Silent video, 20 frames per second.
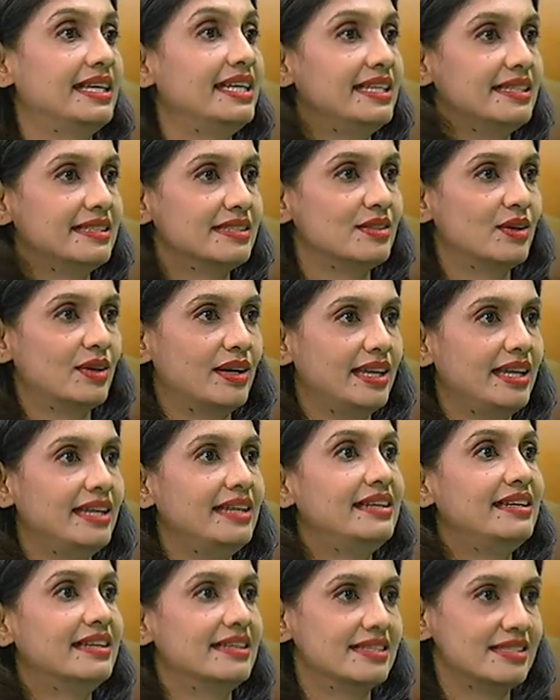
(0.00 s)

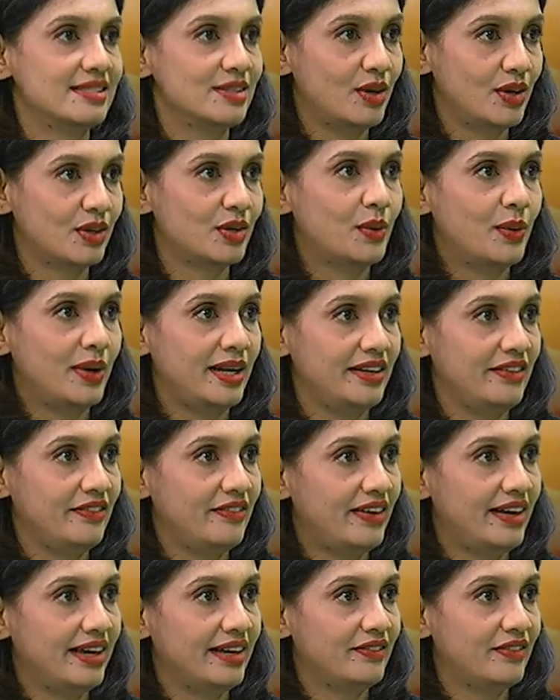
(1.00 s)
he does not
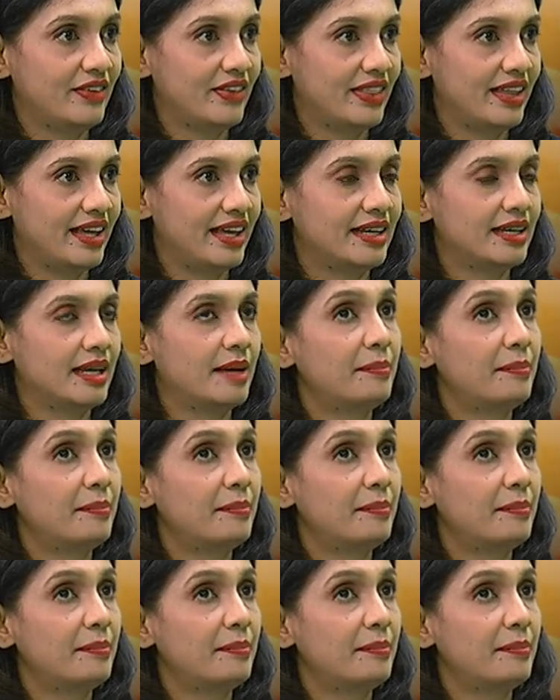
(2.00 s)
qualify for that.